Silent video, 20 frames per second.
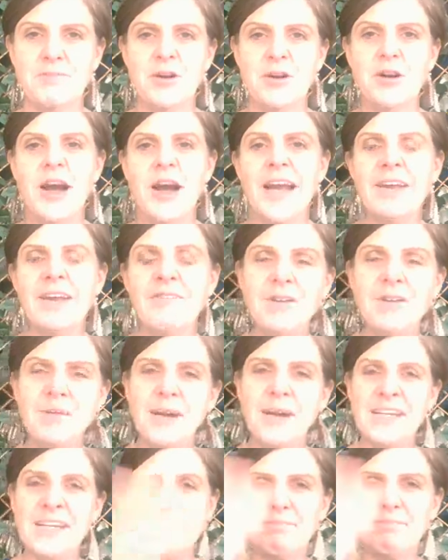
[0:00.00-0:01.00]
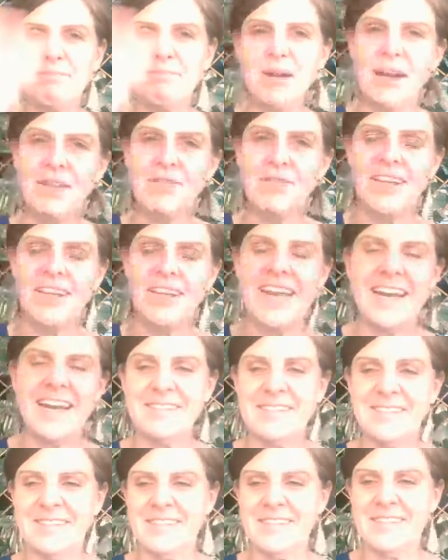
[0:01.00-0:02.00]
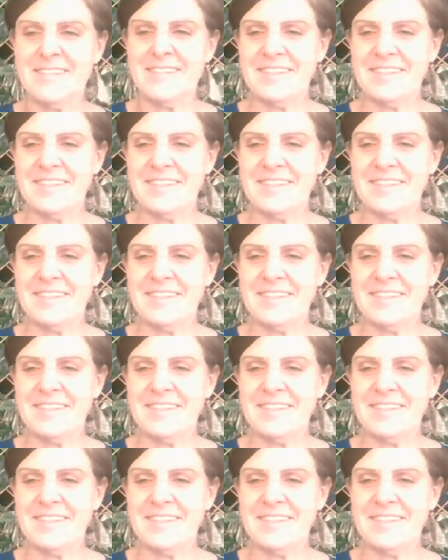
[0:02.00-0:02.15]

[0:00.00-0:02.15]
All right, everyone. Bye for now.